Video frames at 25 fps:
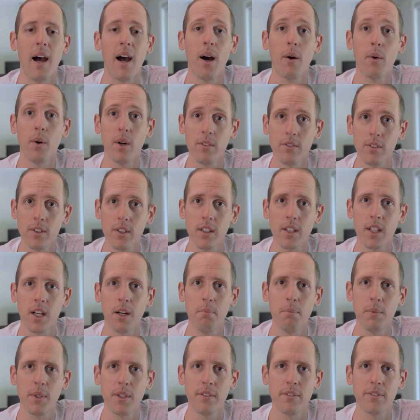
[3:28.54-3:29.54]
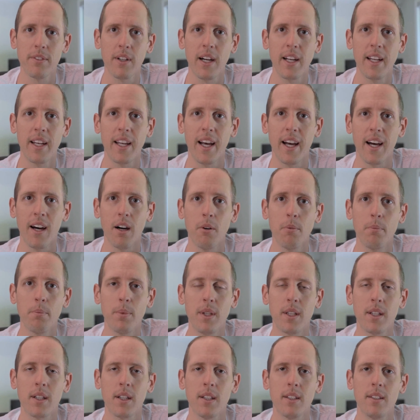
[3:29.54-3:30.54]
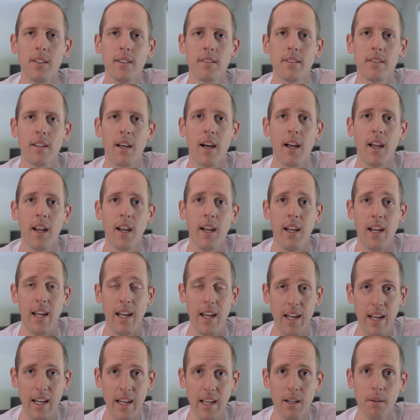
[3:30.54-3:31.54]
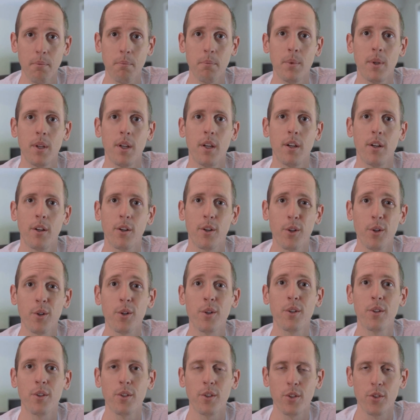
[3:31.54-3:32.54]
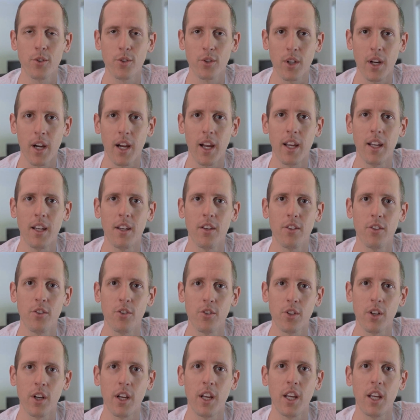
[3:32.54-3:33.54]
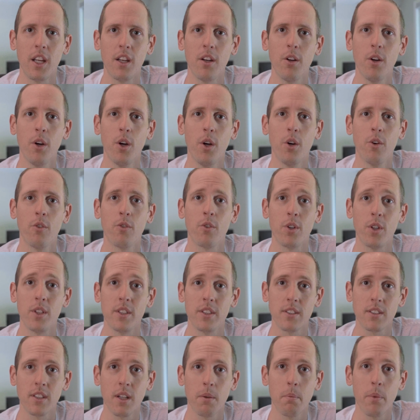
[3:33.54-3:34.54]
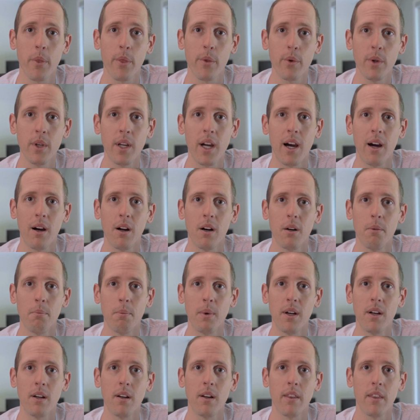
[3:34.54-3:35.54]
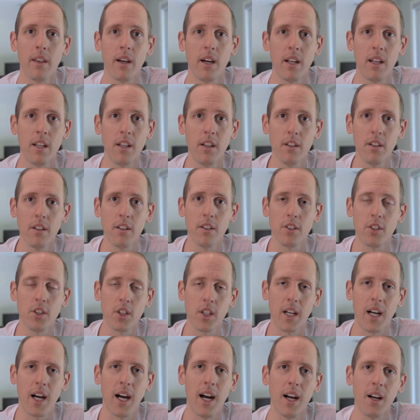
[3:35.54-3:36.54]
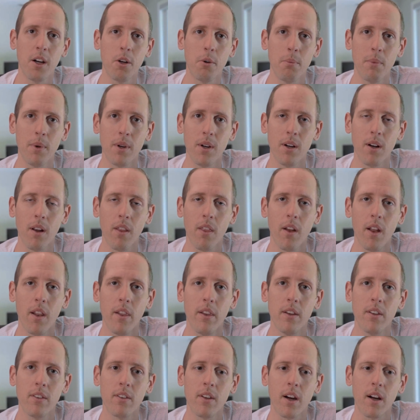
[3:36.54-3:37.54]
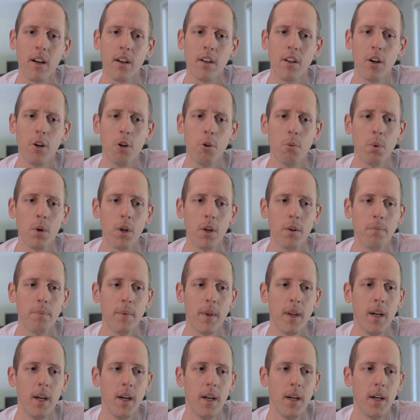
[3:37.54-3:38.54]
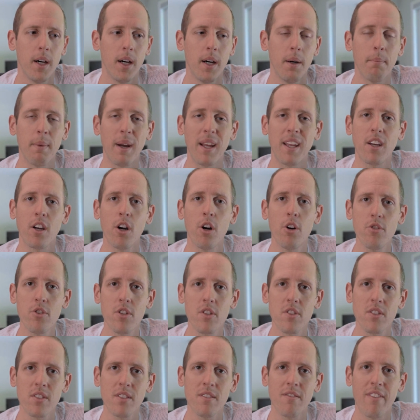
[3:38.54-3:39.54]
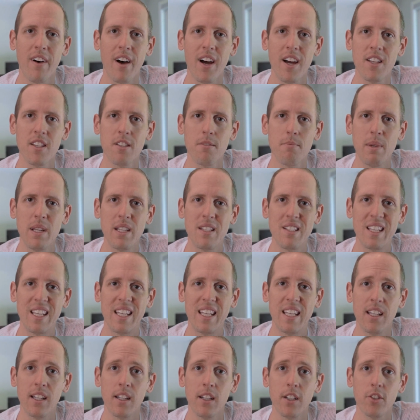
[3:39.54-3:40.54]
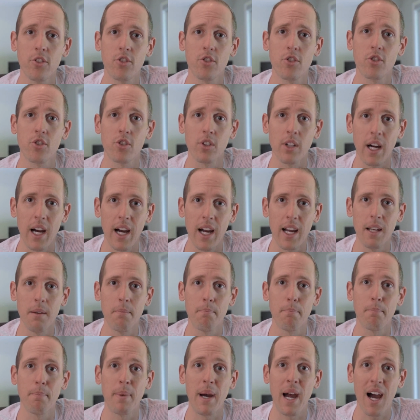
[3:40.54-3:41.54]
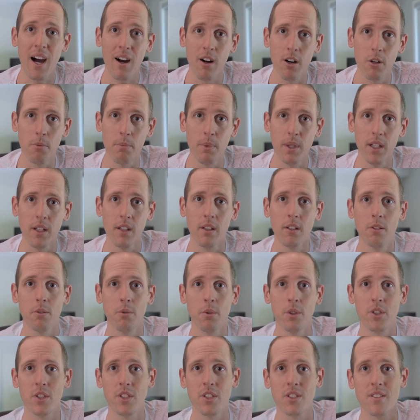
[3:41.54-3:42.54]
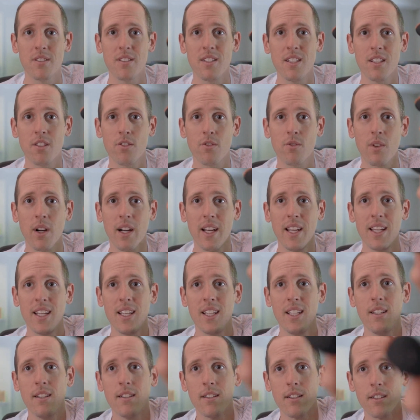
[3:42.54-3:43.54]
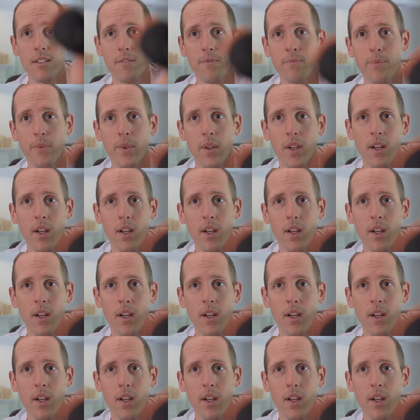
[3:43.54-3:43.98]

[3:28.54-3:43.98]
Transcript: However, come to find out because I am currently trying to train for a sub three hour marathon here at the Chicago Marathon this October, uh, my coaches advised me to get a Stryd power meter, which is this right here.